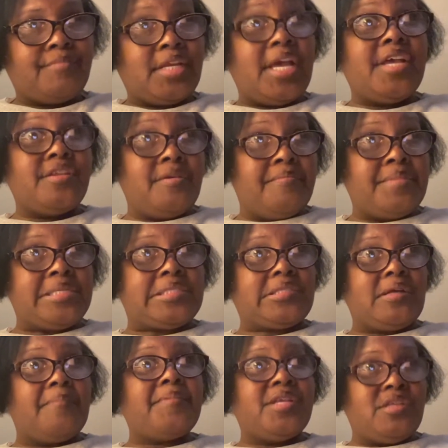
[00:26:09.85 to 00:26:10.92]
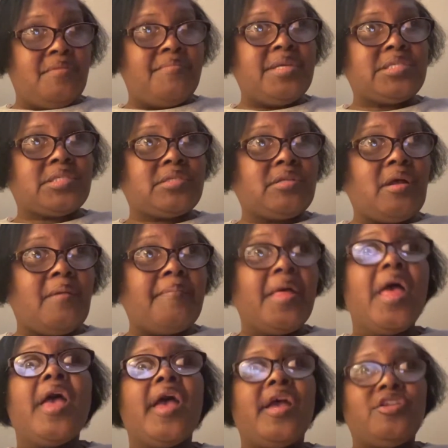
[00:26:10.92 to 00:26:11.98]
And you're messed up and you're mixed up
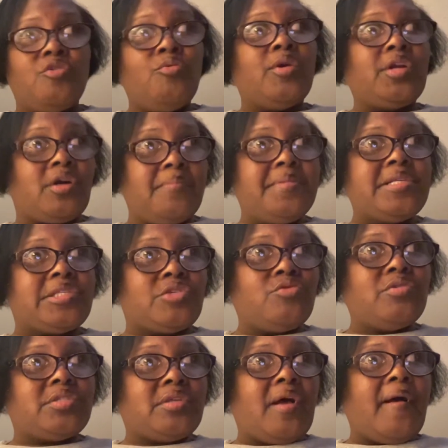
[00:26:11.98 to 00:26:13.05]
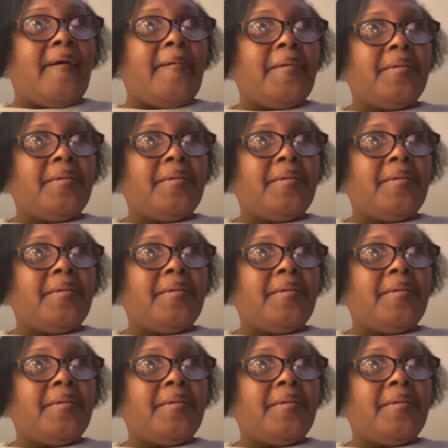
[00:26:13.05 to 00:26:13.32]
and you want to commit suicide.